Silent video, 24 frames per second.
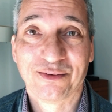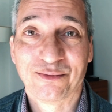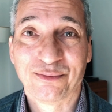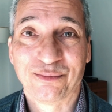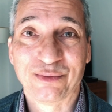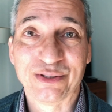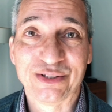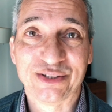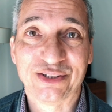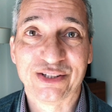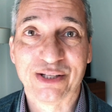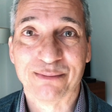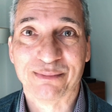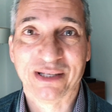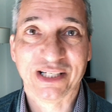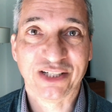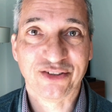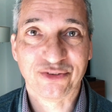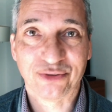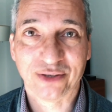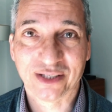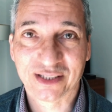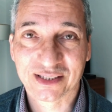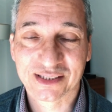with the
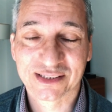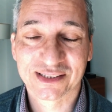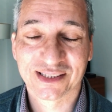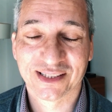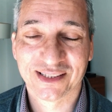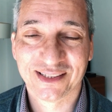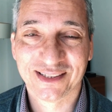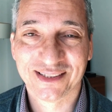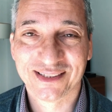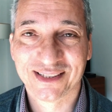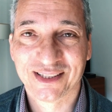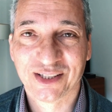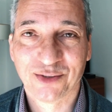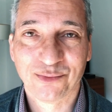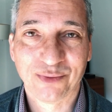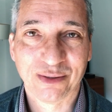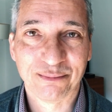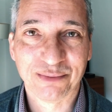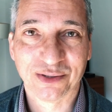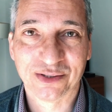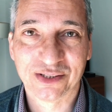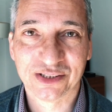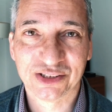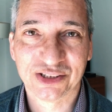Matrix and
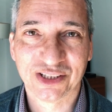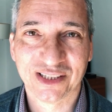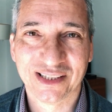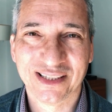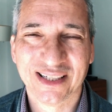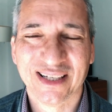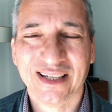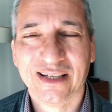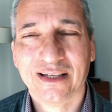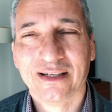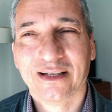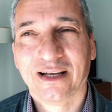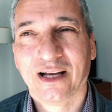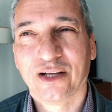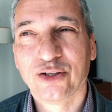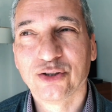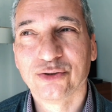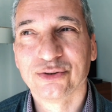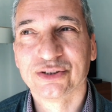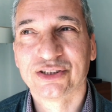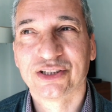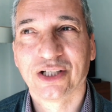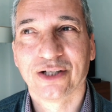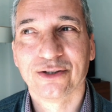WEBOLOGY. And
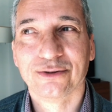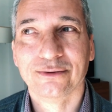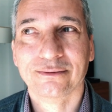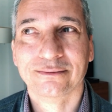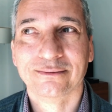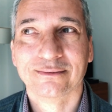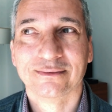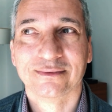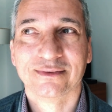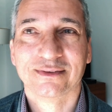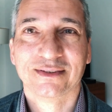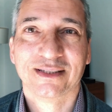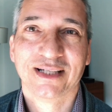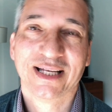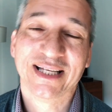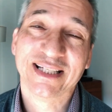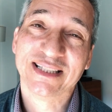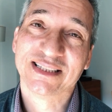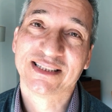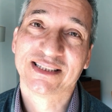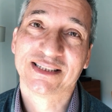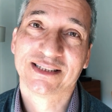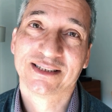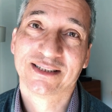also
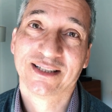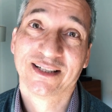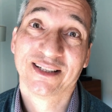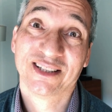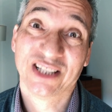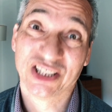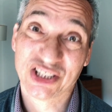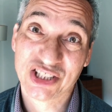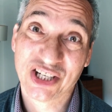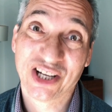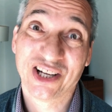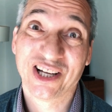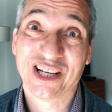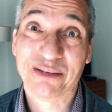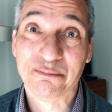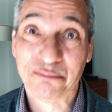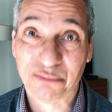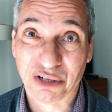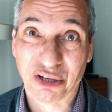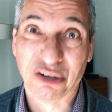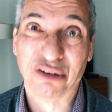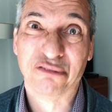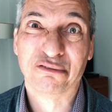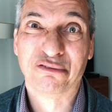it's the time
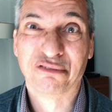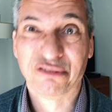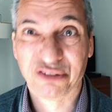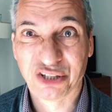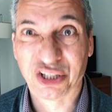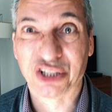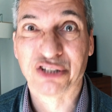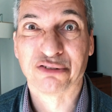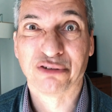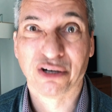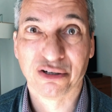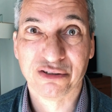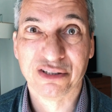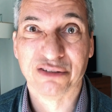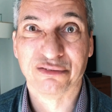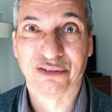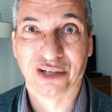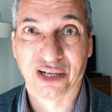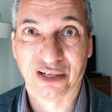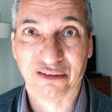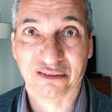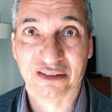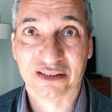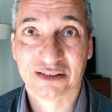of the
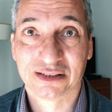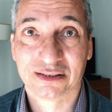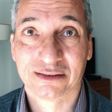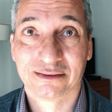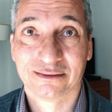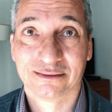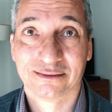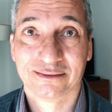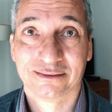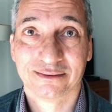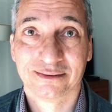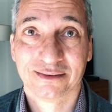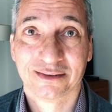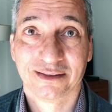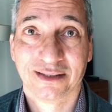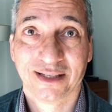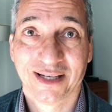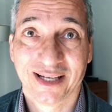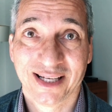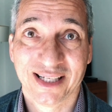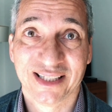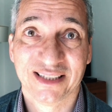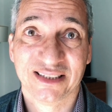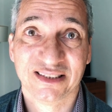coronavirus.
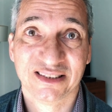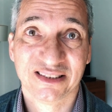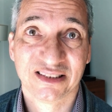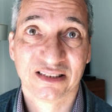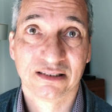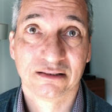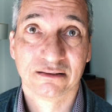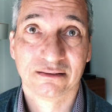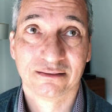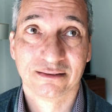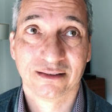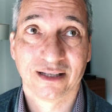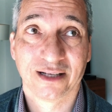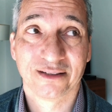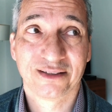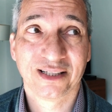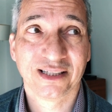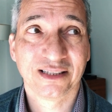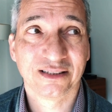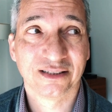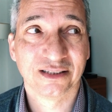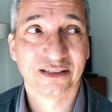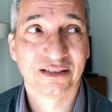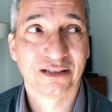And I
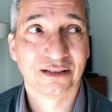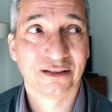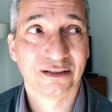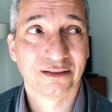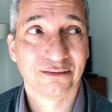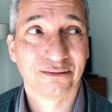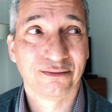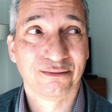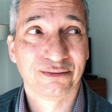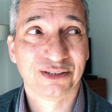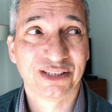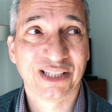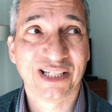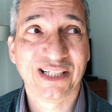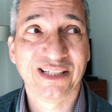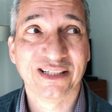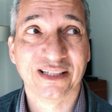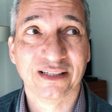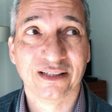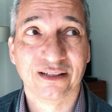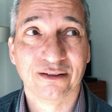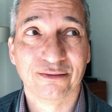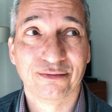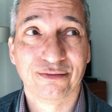think there's a scene
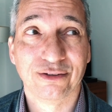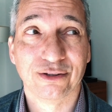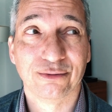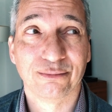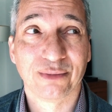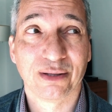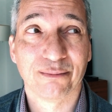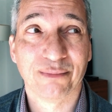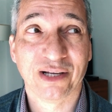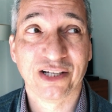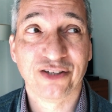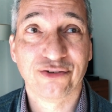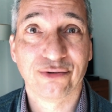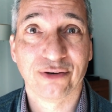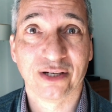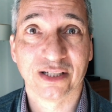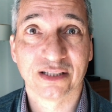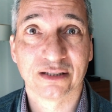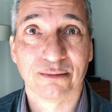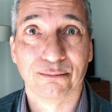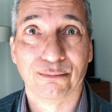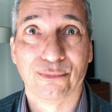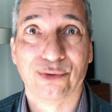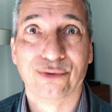in the film The
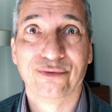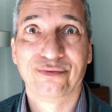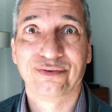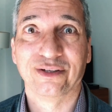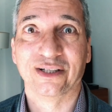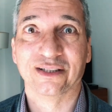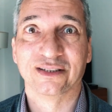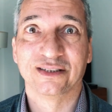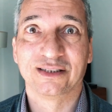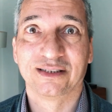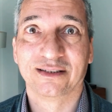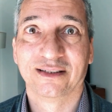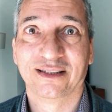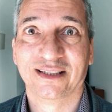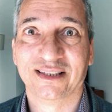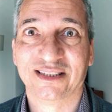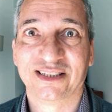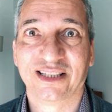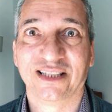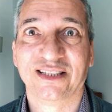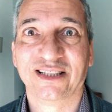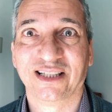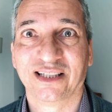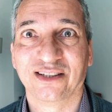Matrix, and Morpheus is
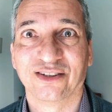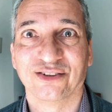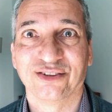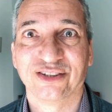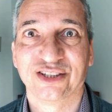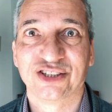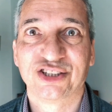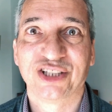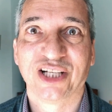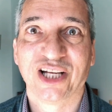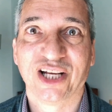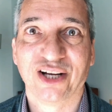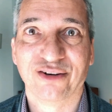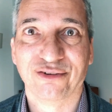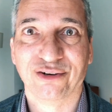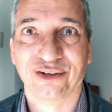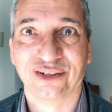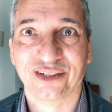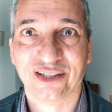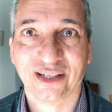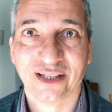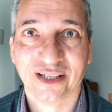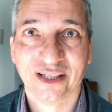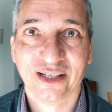sitting on the chair
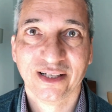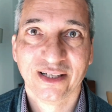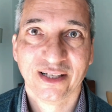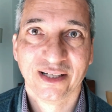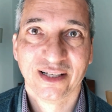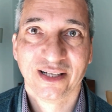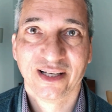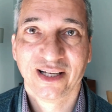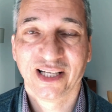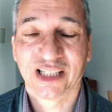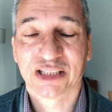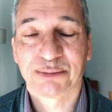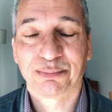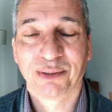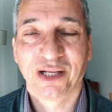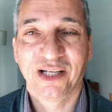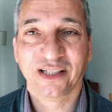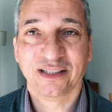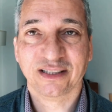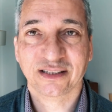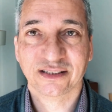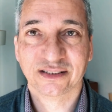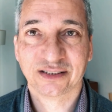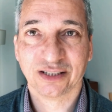and
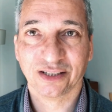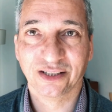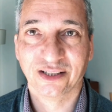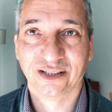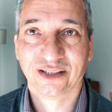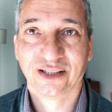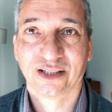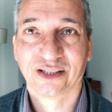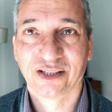explaining to